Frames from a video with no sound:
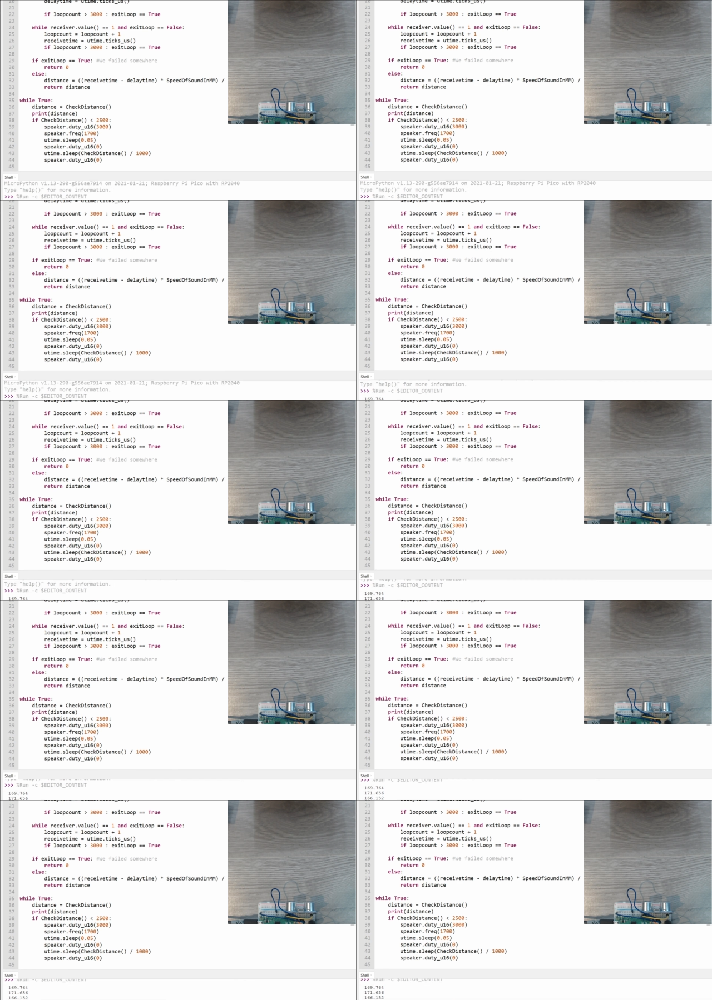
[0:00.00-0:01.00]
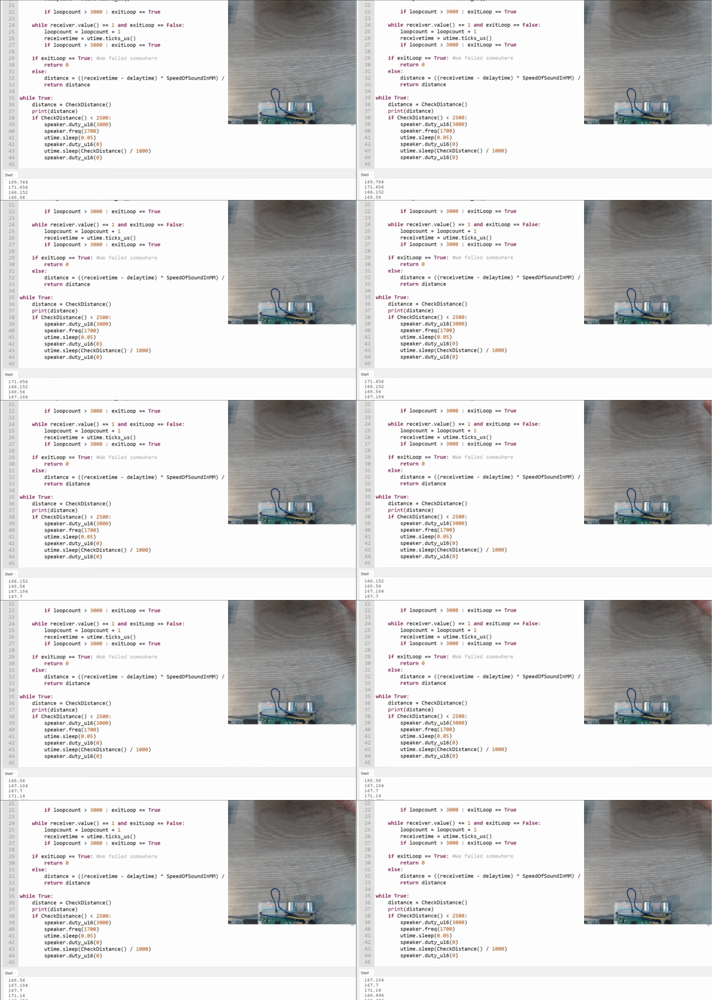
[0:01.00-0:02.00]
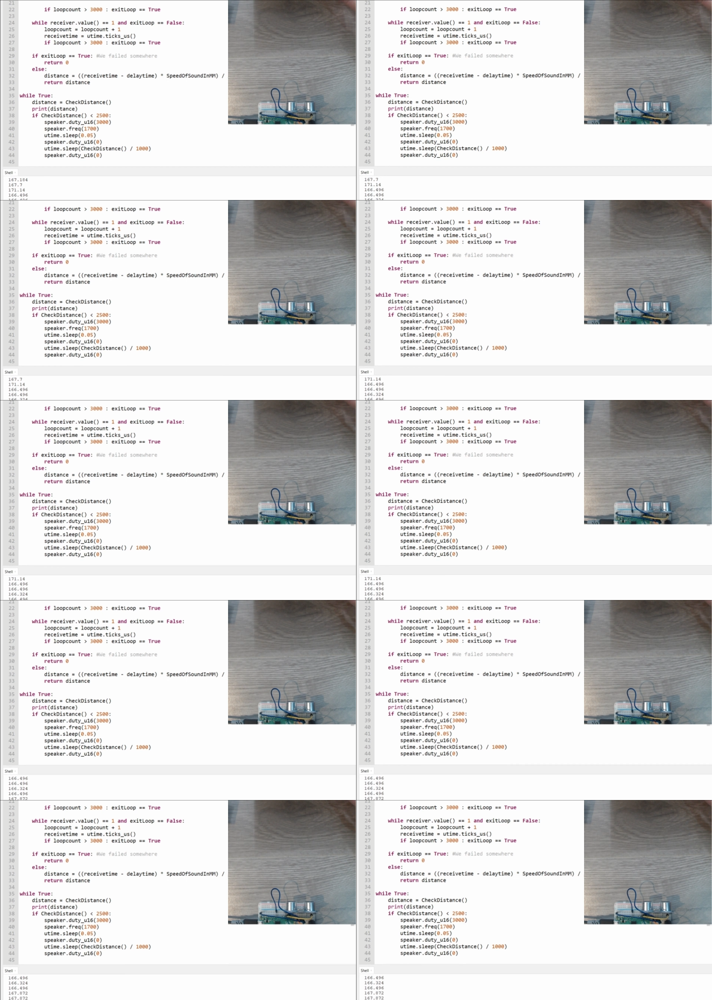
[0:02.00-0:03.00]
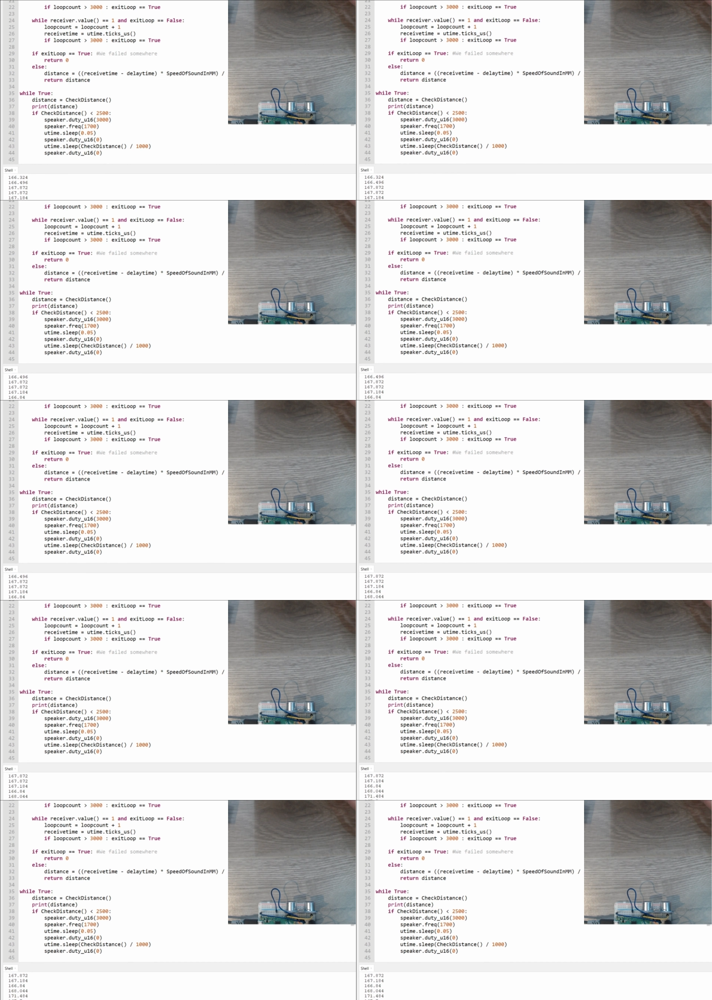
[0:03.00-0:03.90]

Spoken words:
[unreadable: no face in view]